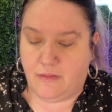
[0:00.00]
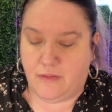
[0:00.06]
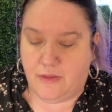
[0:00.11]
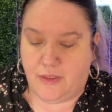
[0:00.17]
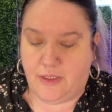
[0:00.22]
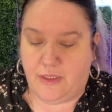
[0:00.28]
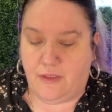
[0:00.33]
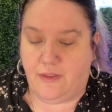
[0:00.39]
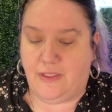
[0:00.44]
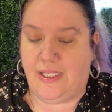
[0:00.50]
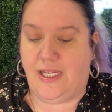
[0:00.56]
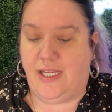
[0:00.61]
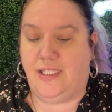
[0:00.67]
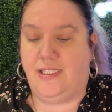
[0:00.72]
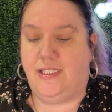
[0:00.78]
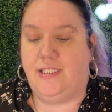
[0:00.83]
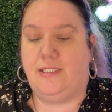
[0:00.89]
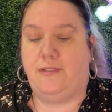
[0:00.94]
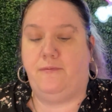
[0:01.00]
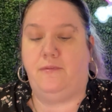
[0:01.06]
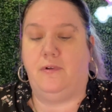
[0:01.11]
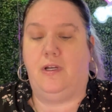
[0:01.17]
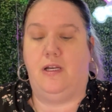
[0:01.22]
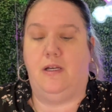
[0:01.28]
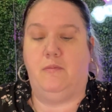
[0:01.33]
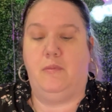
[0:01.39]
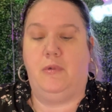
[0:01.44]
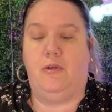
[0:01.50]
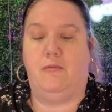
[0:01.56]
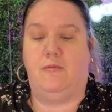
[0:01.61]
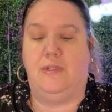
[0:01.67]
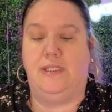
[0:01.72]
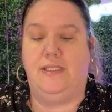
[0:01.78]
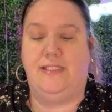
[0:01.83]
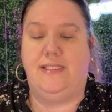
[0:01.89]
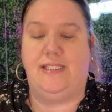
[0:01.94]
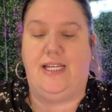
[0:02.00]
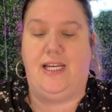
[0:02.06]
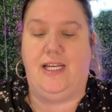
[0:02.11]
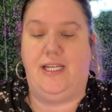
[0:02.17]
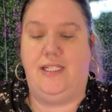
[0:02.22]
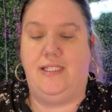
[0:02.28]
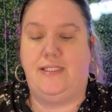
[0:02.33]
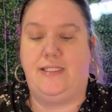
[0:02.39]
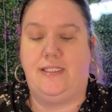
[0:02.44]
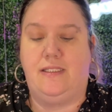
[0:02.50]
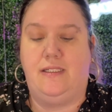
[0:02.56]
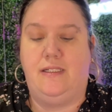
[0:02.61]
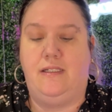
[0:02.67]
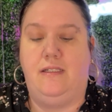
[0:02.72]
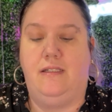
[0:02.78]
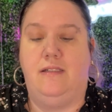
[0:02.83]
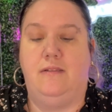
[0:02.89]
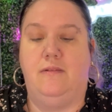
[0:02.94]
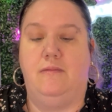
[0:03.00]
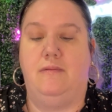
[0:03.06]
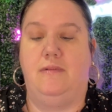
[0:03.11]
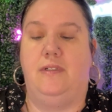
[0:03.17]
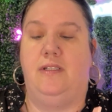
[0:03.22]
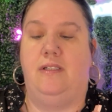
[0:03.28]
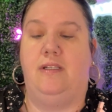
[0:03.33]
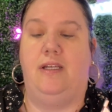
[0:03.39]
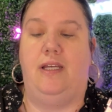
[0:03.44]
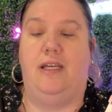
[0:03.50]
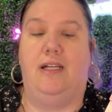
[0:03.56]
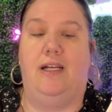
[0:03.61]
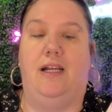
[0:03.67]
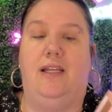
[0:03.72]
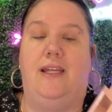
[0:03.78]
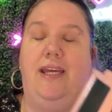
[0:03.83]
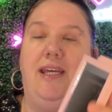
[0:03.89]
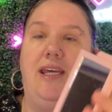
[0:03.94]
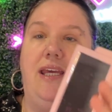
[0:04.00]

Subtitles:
So that is from One Size, and I like